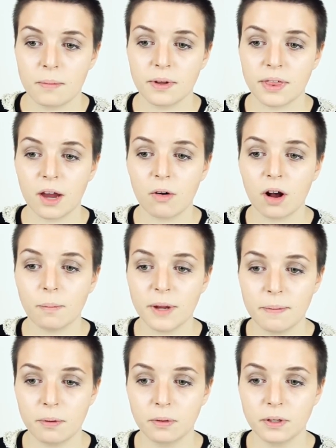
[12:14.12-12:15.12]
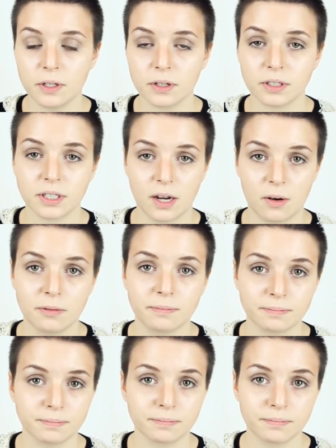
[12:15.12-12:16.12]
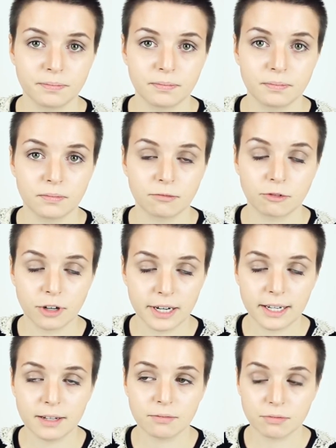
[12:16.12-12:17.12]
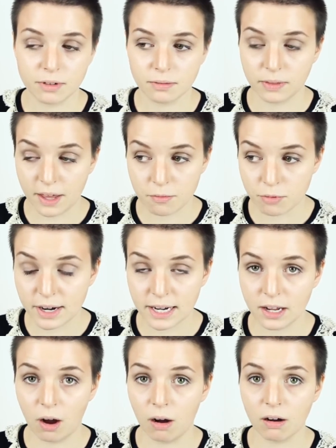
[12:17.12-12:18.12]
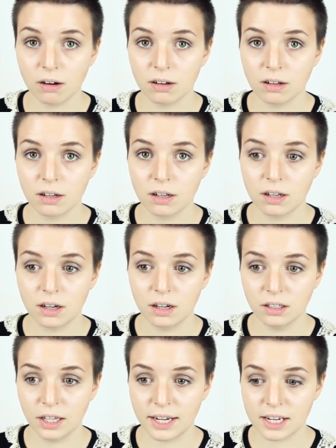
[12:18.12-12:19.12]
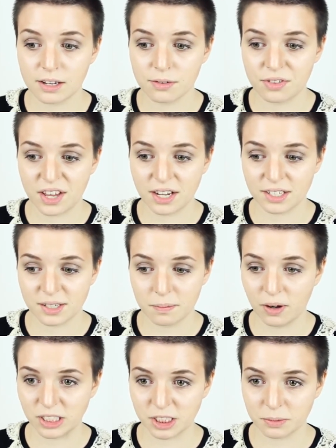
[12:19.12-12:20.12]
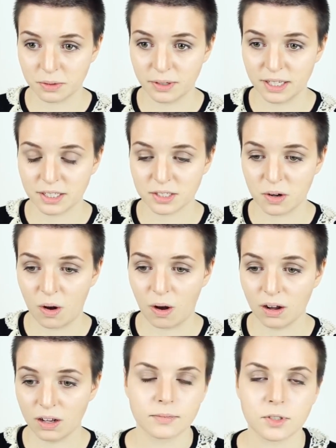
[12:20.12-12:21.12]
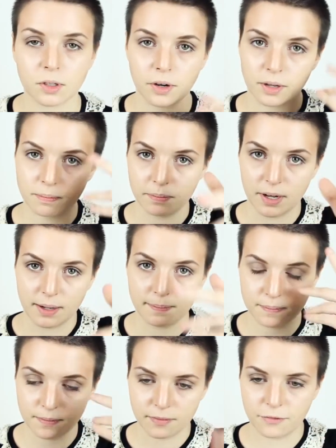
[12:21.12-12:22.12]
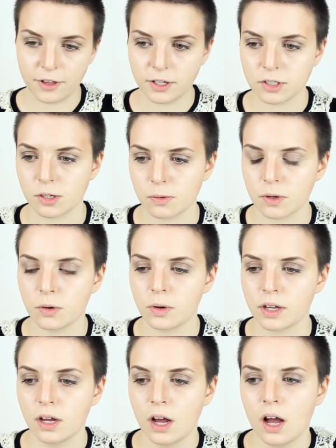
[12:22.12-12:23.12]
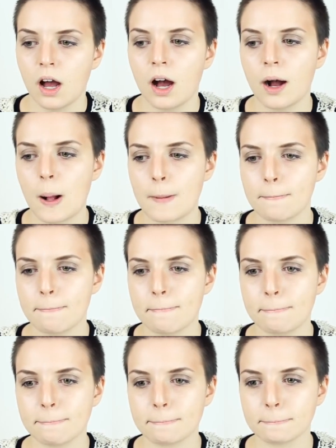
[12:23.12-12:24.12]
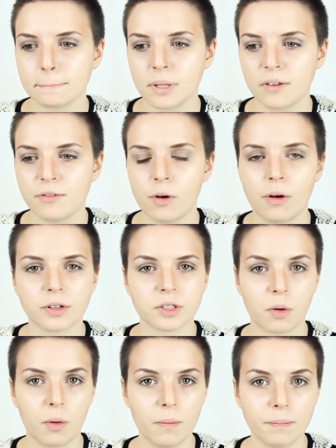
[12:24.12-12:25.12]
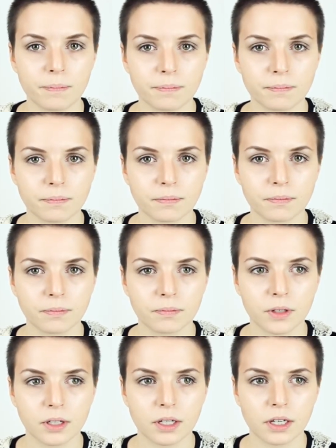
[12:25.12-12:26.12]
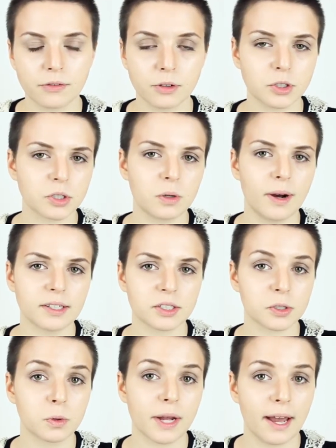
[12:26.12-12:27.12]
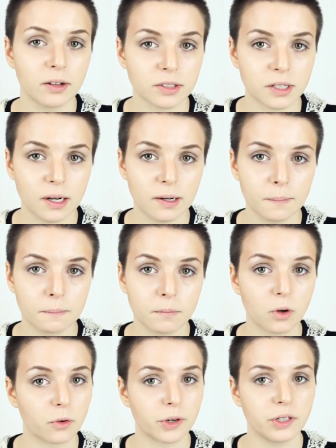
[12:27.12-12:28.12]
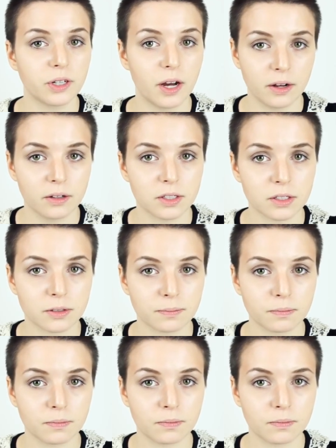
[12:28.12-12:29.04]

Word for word: But there are people that you can tell really they really are like you think it's impossible it's not sorry my thing stopped recording um, if you're at school if your school has a school counselor or a nurse